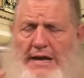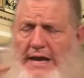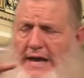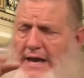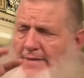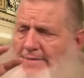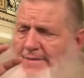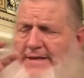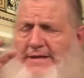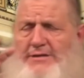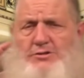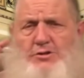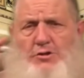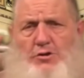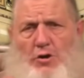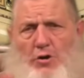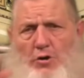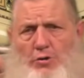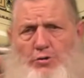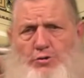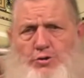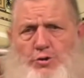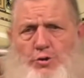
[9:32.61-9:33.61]
and these are
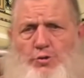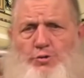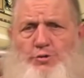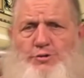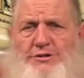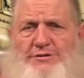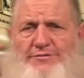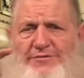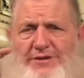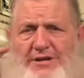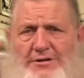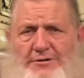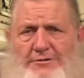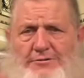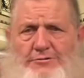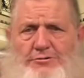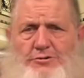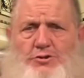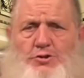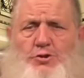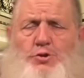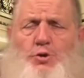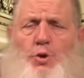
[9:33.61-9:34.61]
also
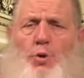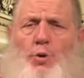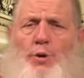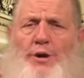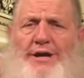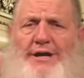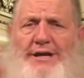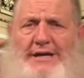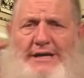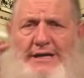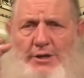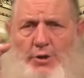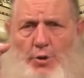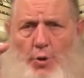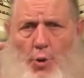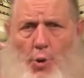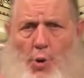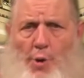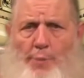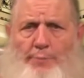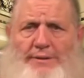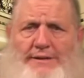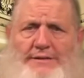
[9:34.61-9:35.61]
spheres going in
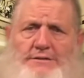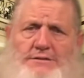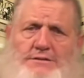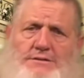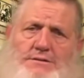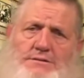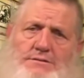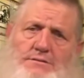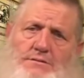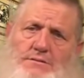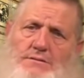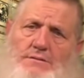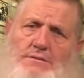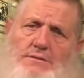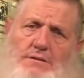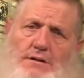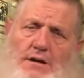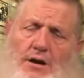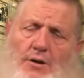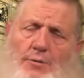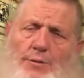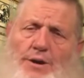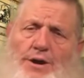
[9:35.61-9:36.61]
orbits
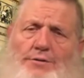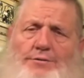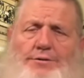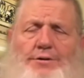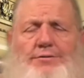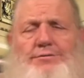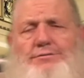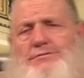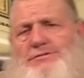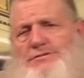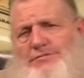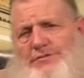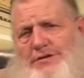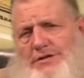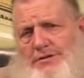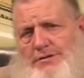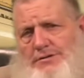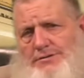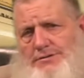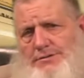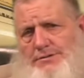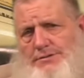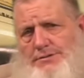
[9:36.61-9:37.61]
around other
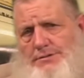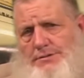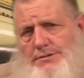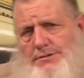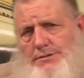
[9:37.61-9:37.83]
spheres.